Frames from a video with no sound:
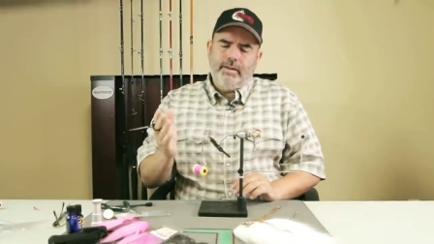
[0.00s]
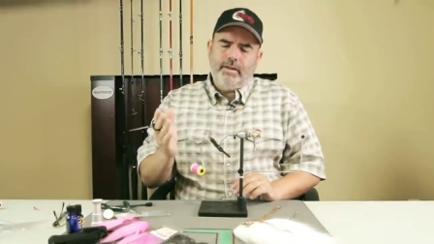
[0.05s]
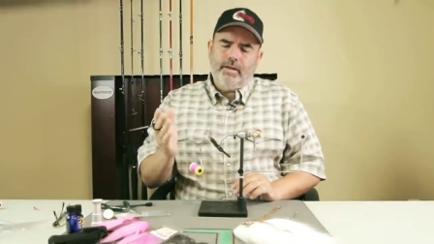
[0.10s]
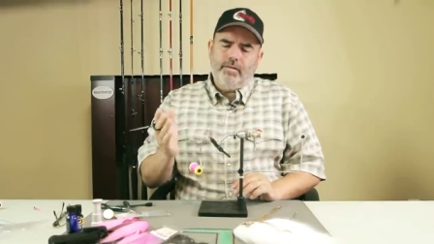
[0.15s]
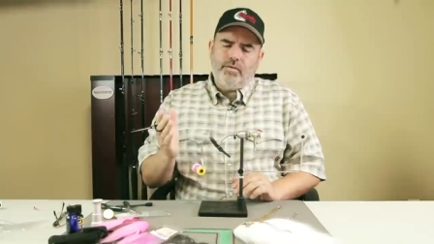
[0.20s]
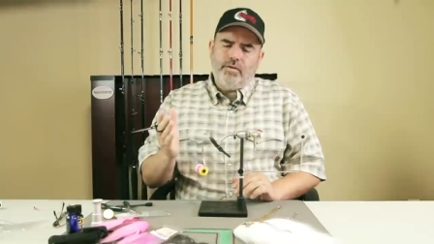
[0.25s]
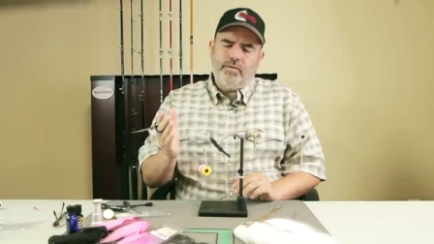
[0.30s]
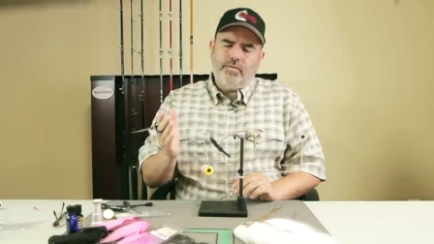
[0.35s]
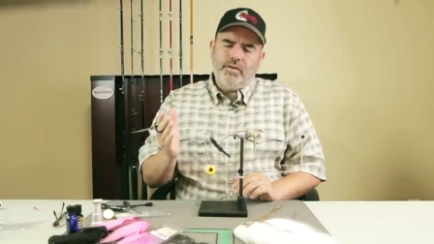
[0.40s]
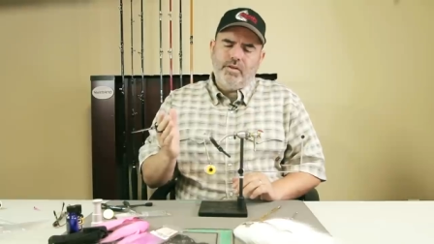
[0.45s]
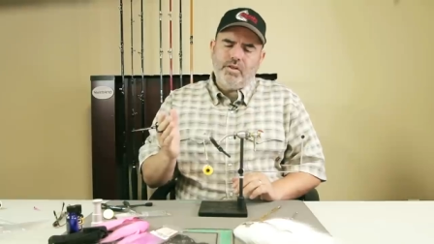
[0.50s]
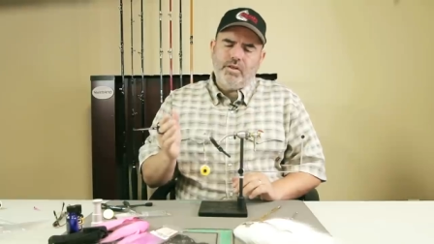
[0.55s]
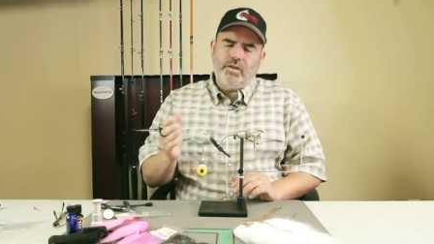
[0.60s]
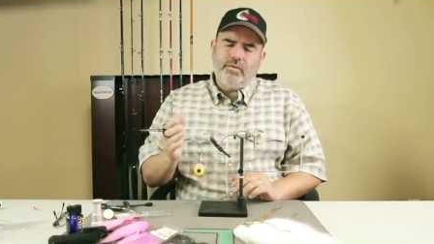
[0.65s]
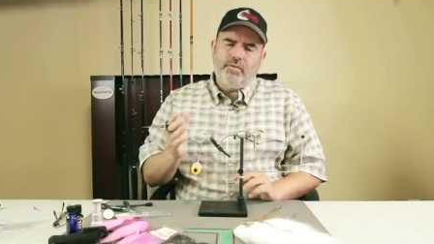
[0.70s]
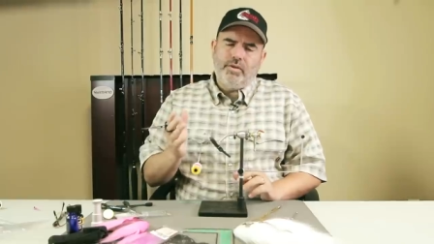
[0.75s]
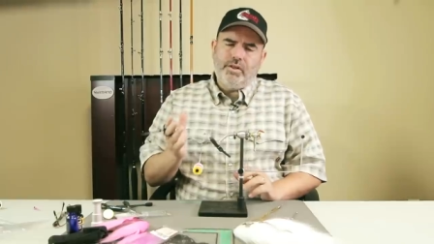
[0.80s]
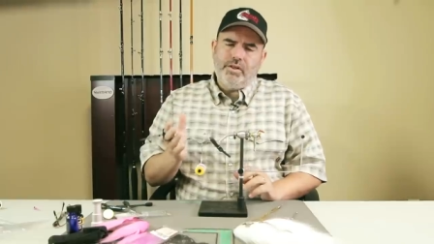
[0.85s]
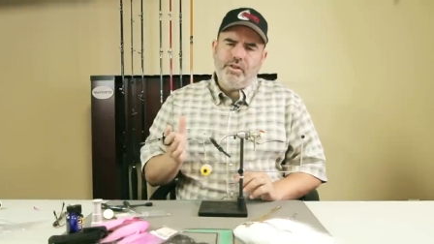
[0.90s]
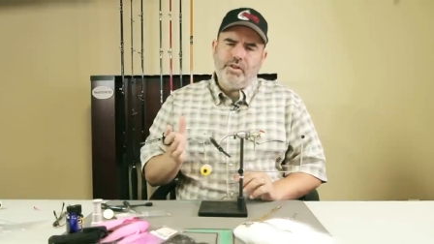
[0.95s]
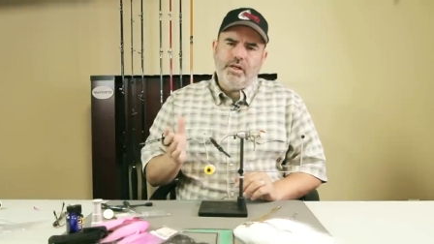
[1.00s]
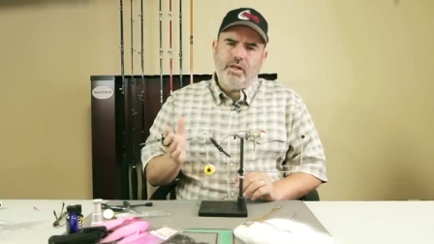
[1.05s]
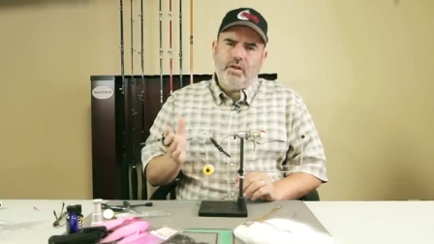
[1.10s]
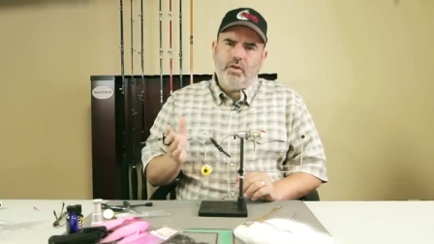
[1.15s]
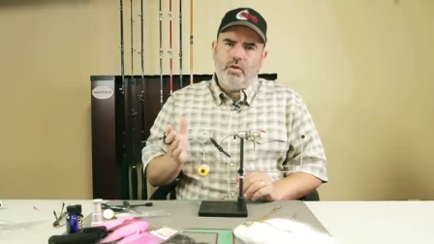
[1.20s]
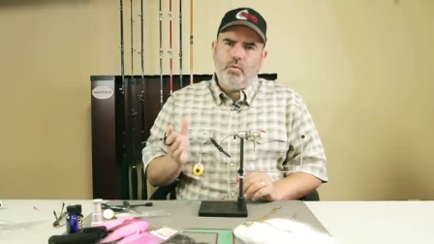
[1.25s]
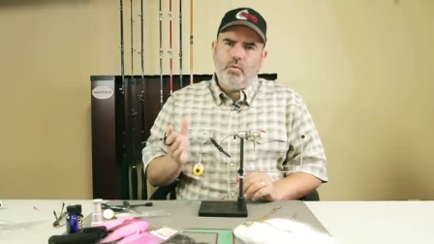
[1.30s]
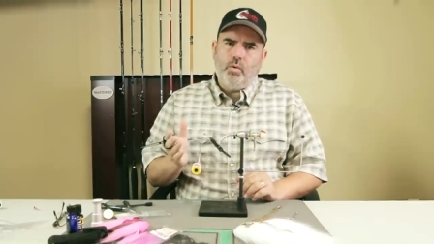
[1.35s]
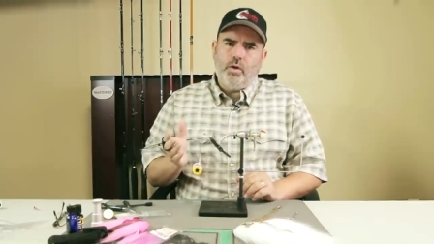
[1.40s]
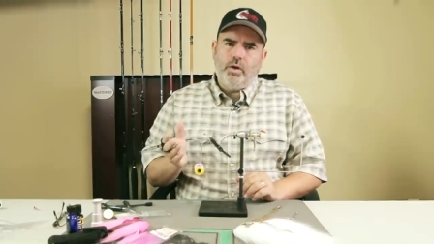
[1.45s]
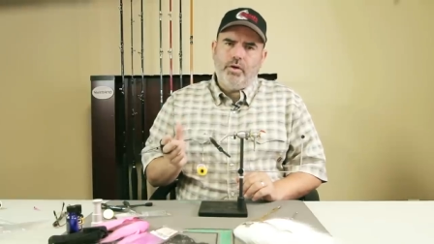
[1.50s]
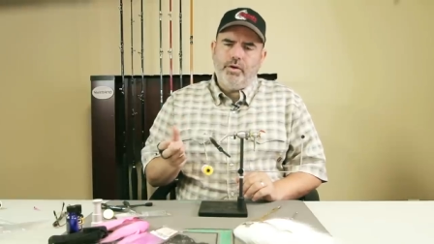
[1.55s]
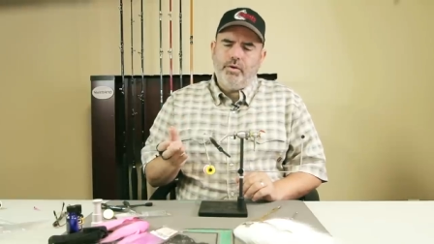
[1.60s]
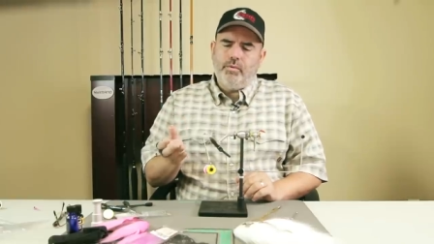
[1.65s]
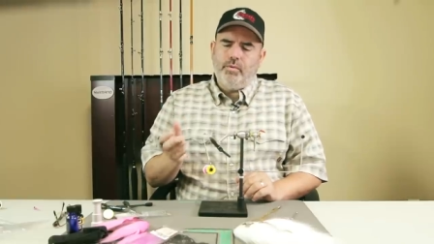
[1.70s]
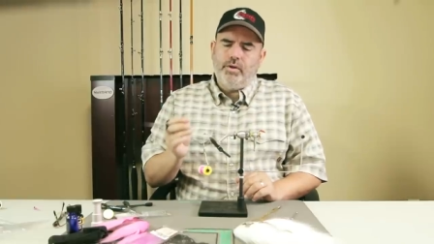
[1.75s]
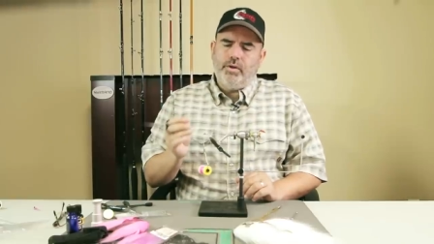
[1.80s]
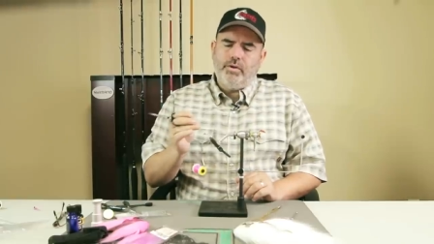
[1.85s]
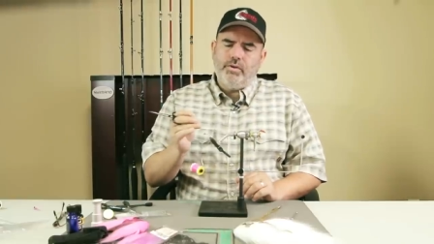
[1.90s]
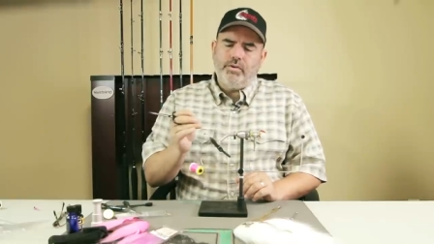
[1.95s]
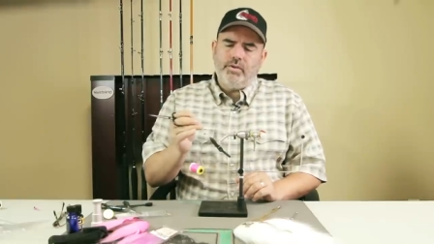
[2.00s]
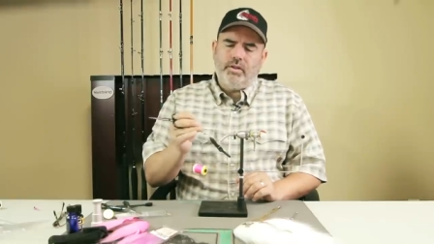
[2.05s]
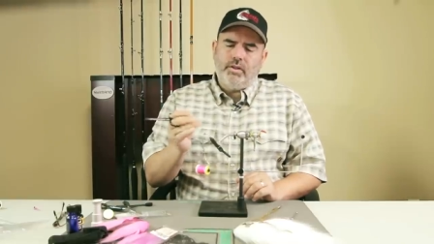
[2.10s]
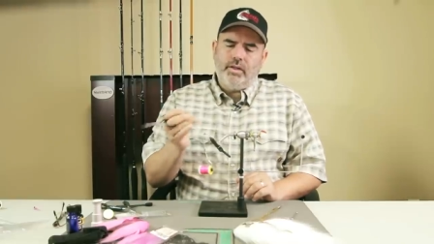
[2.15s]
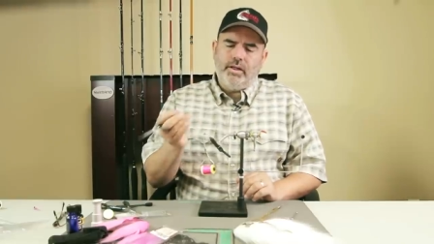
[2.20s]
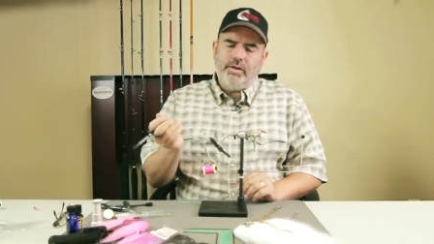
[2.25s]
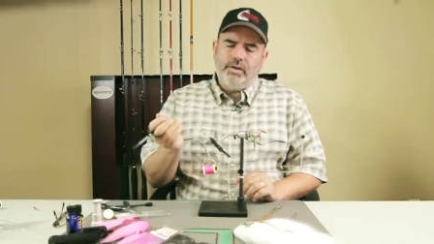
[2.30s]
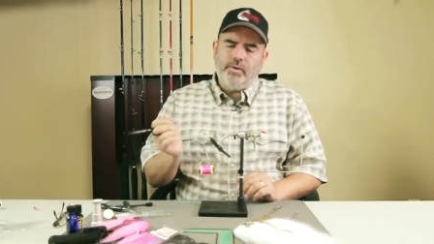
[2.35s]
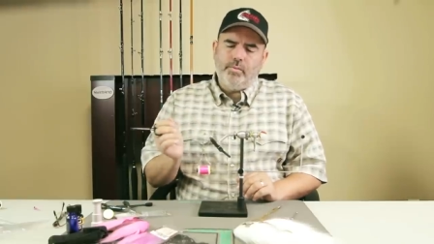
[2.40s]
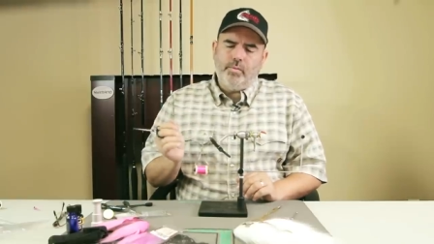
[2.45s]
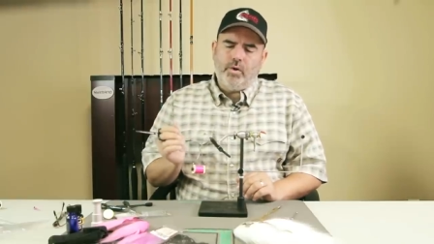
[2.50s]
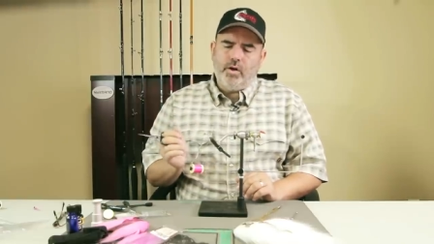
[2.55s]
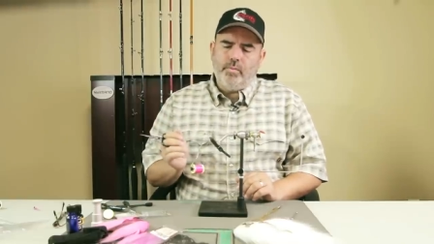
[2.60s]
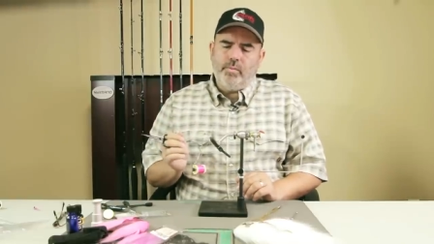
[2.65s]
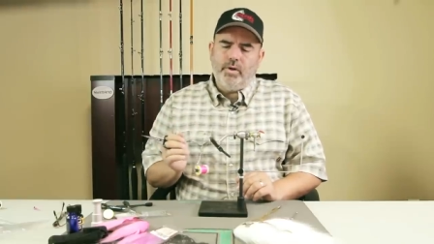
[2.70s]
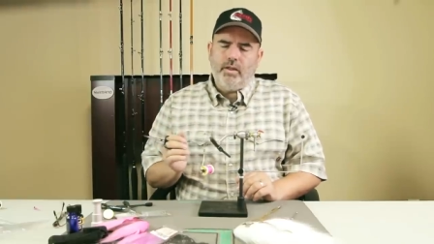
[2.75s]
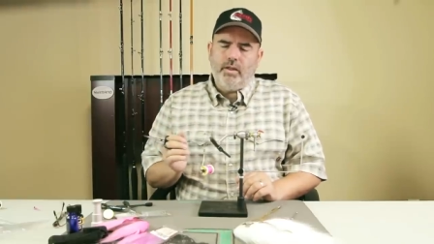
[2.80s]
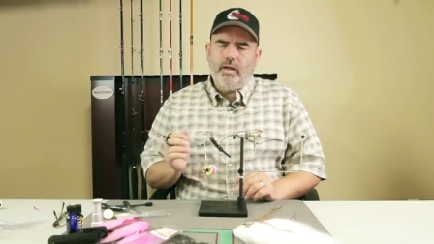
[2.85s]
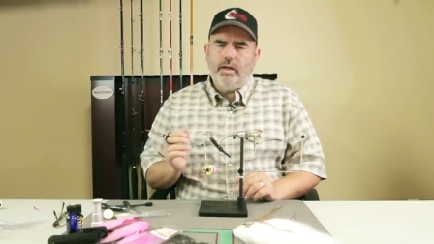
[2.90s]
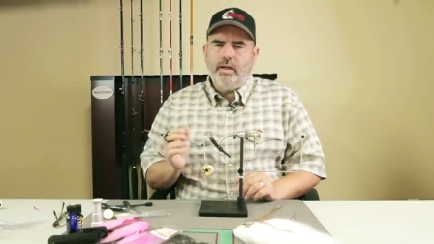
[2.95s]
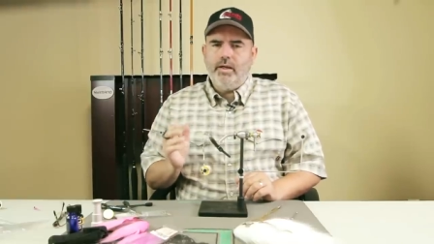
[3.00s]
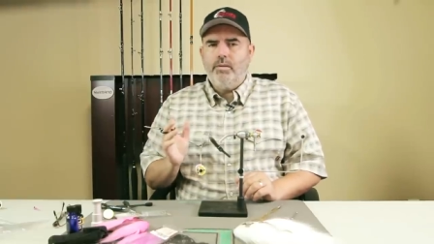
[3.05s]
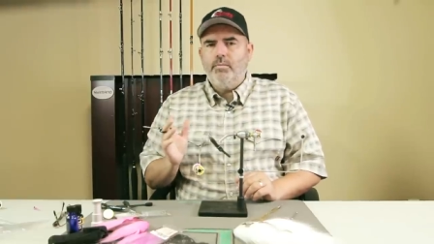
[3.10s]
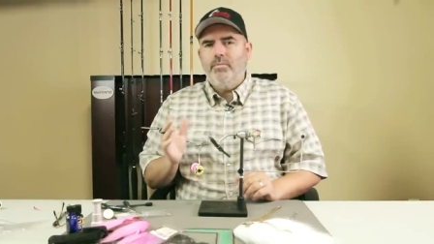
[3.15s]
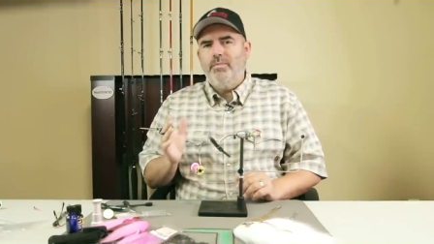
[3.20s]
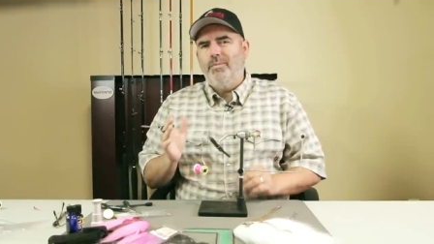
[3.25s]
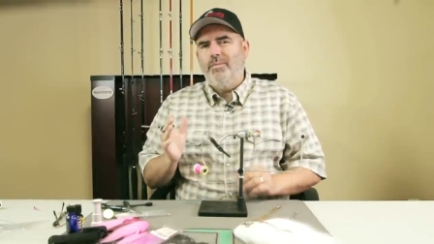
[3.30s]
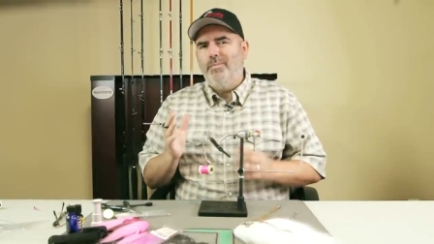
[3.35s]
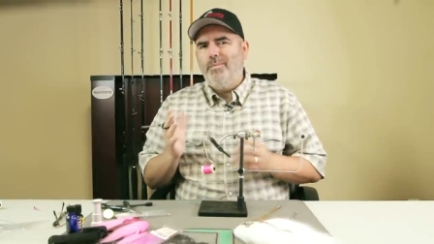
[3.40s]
if you're fishing very shallow water, you want to use a lighter barbell eye.